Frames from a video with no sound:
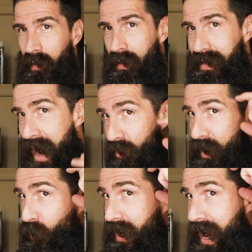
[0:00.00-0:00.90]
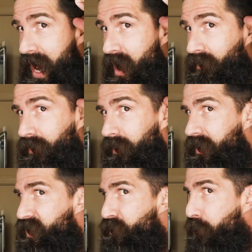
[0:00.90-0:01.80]
Now that we have
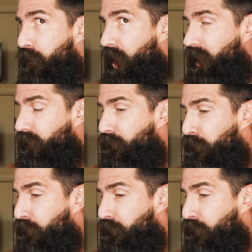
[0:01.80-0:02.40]
this bottom